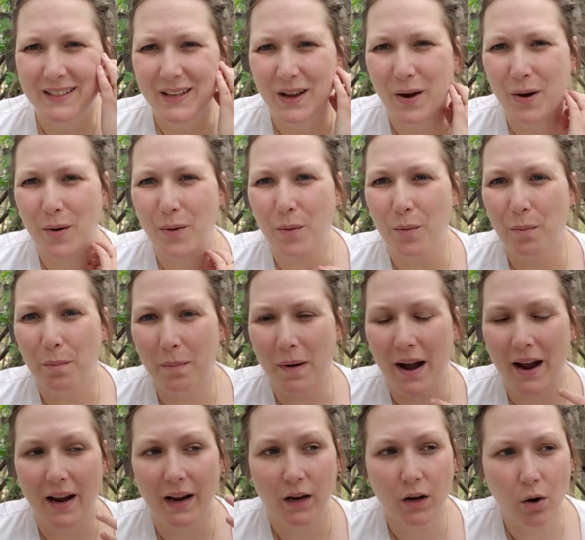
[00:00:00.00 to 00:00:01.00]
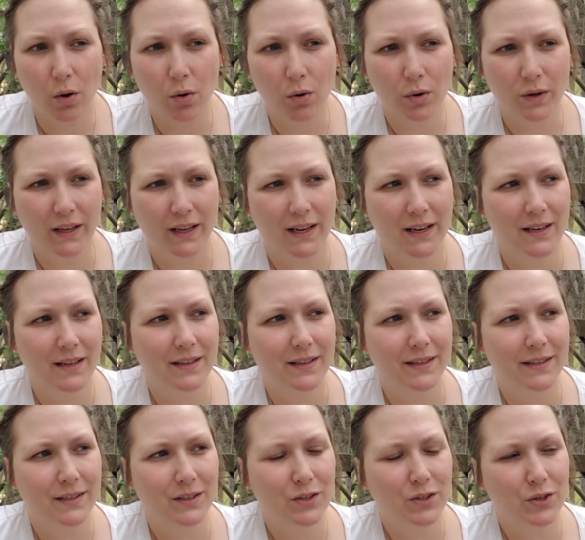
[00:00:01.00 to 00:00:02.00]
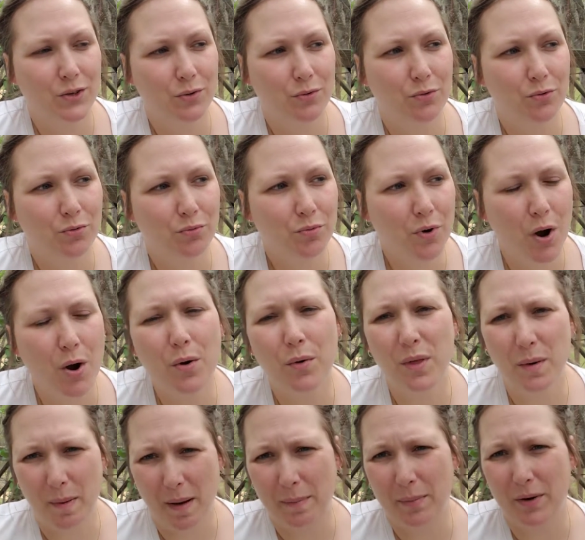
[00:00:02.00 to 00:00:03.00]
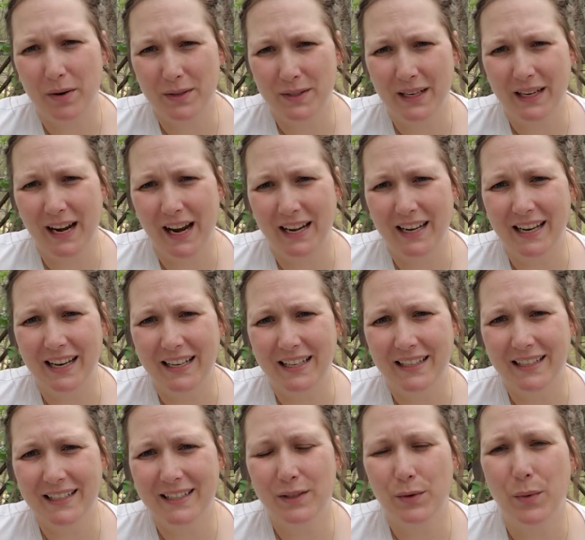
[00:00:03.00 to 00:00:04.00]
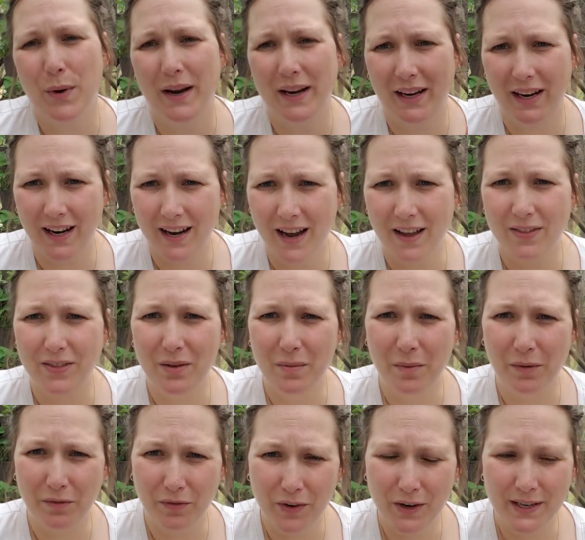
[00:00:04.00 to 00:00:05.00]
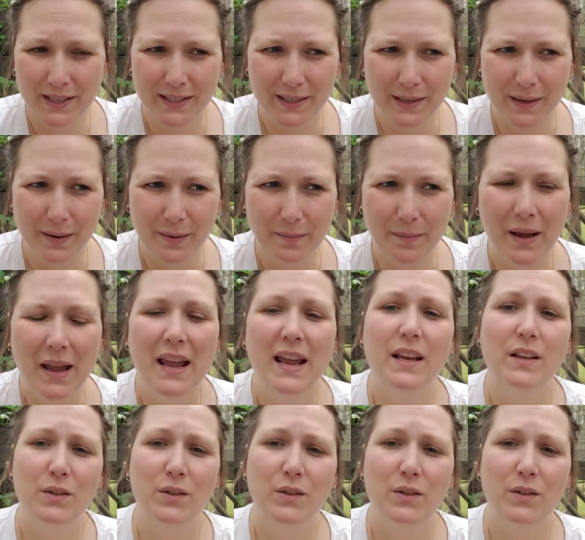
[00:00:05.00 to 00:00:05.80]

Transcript: So my goal is to grow the peppers and onions so I can cut them and freeze them